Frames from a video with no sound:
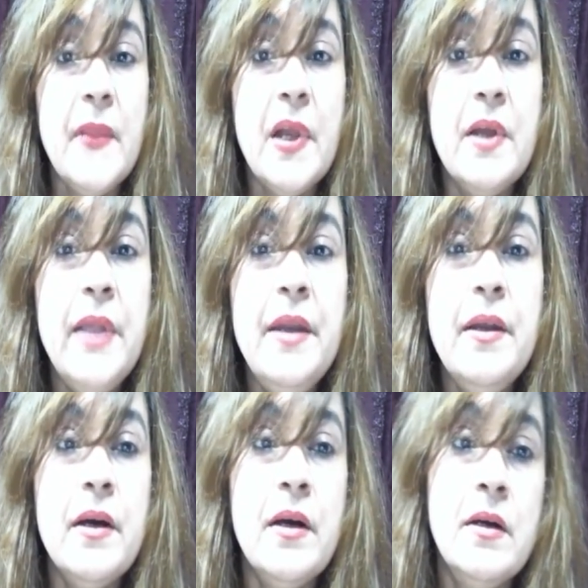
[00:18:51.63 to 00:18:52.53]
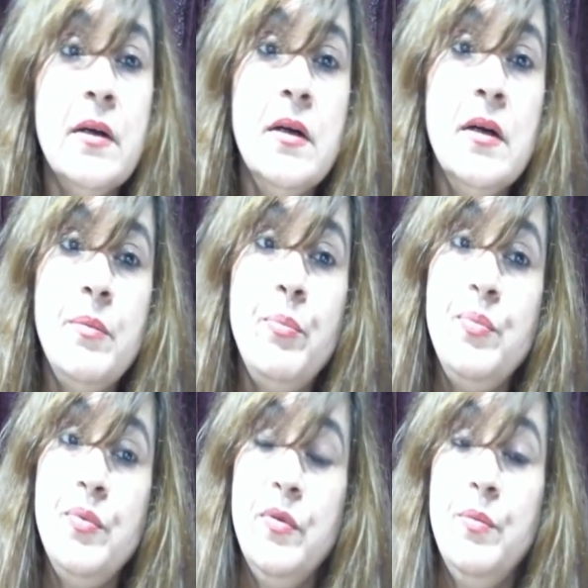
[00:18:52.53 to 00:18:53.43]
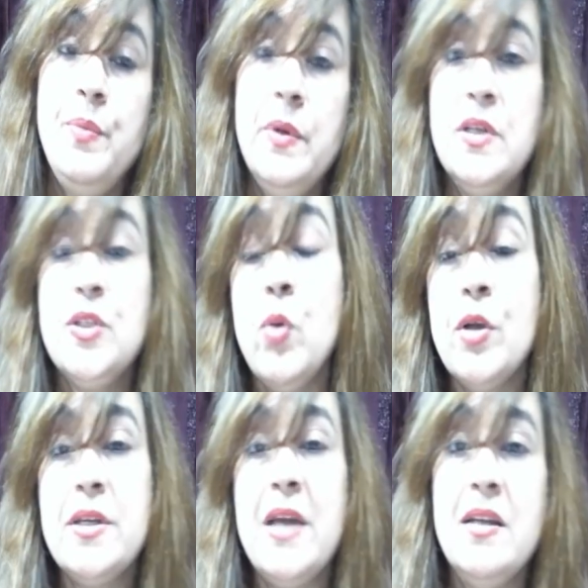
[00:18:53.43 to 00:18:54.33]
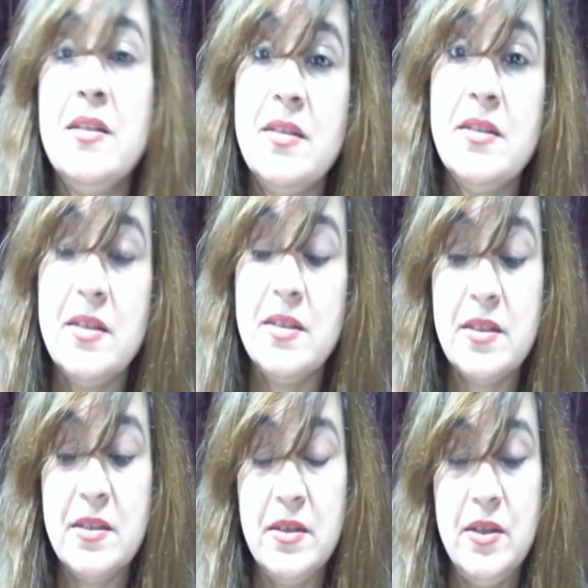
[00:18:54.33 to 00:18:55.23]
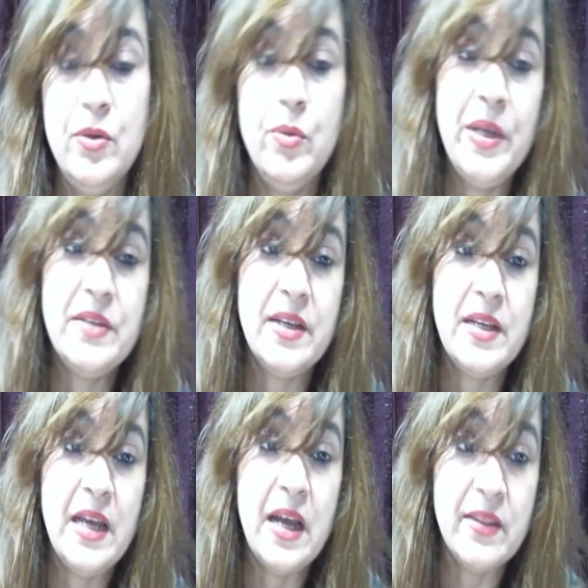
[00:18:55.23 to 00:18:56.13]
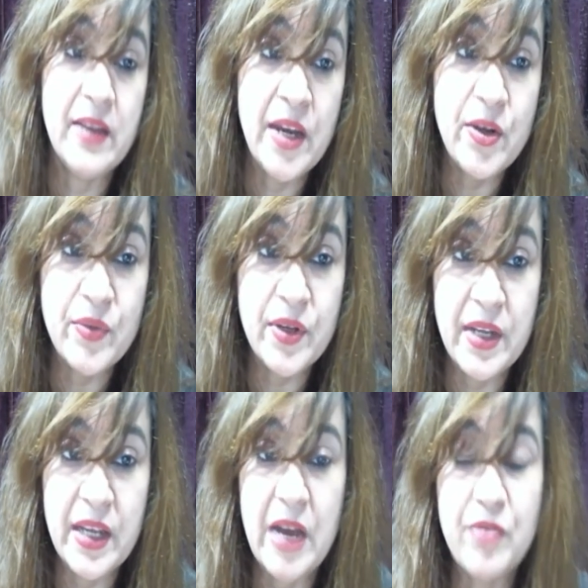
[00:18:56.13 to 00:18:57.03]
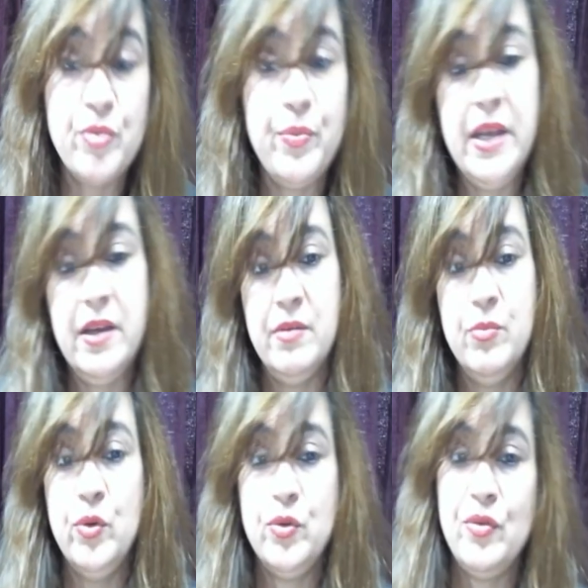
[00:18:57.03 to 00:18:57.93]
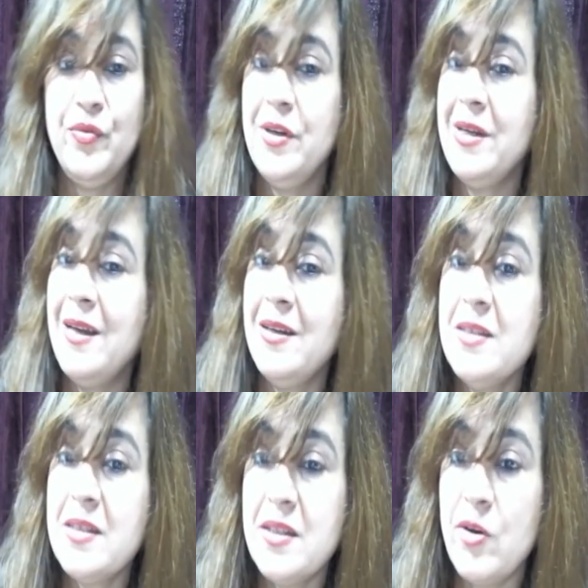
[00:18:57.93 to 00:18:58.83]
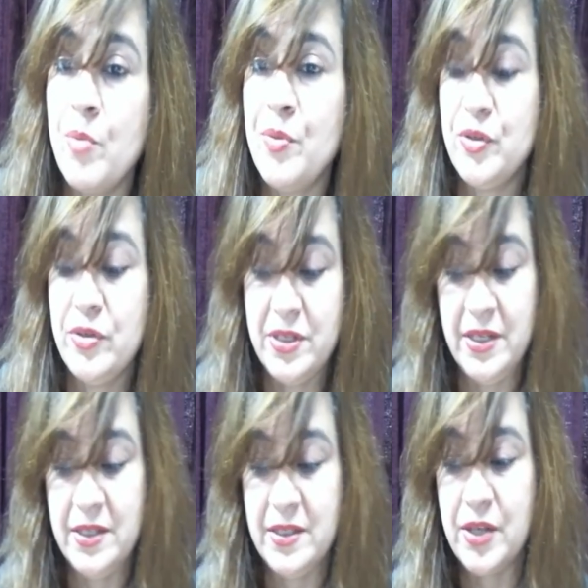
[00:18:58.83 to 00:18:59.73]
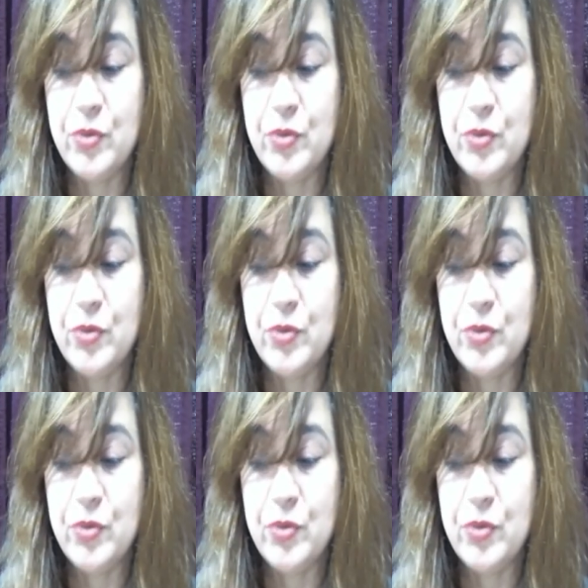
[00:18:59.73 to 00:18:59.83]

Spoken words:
Then a SWOT analysis is basically at the end of the day you have to make most of your talents, the opportunities that you